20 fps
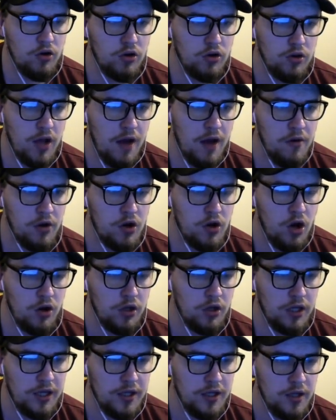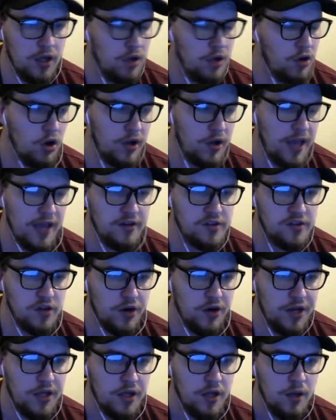Aaron Connolly, not Kane,
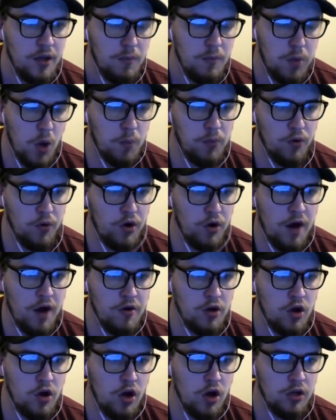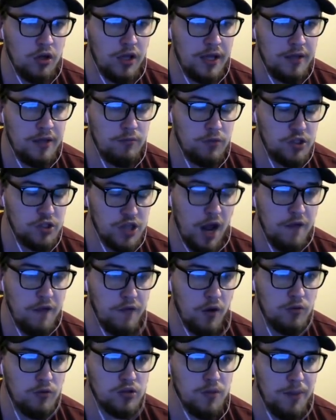sorry, Pogba on Aaron Connolly, which I
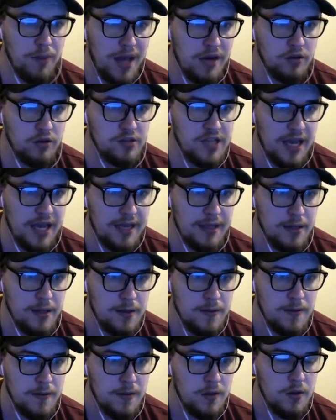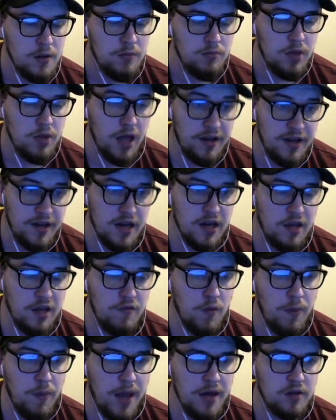thought was a penalty. But they didn't give
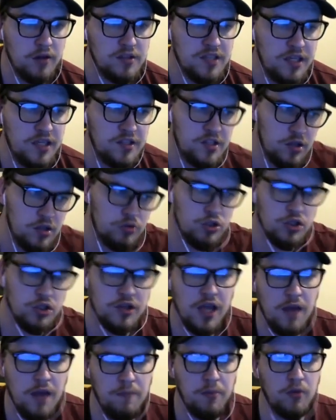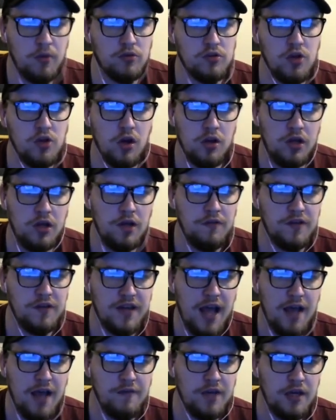a penalty, so should they have booked Connolly for
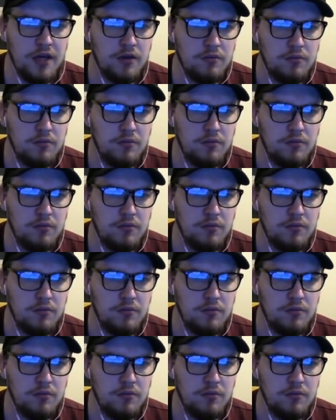diving?